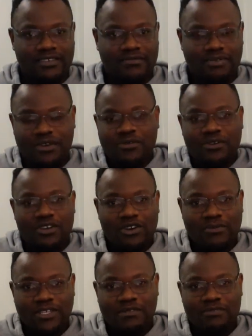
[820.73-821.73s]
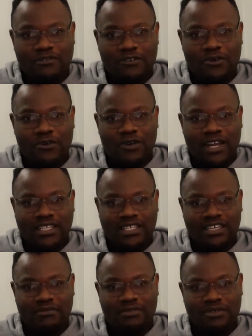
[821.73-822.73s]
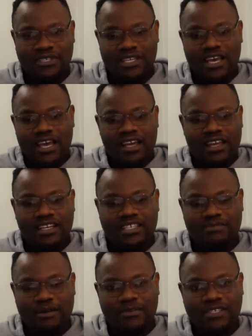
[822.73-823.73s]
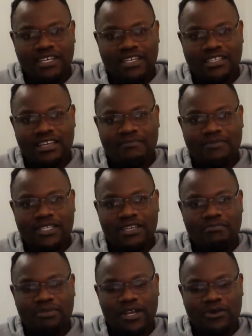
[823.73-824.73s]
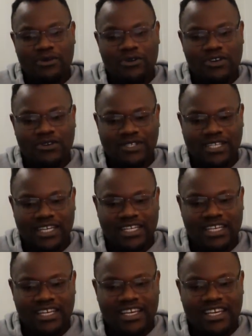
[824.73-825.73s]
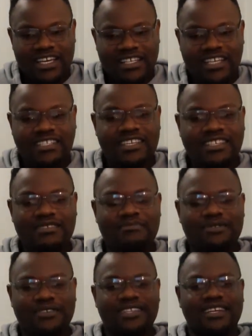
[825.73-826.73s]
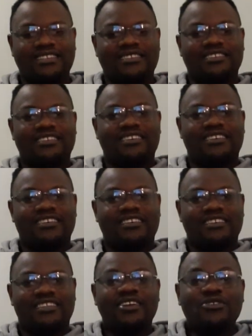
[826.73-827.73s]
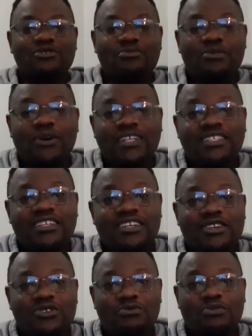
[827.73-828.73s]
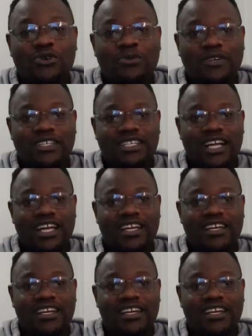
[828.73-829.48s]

Pre-colonial means before colonization, because Great Zimbabwe State is a pre-colonial state. Just as simple as that. Then you'll be what? You'll be home and dry.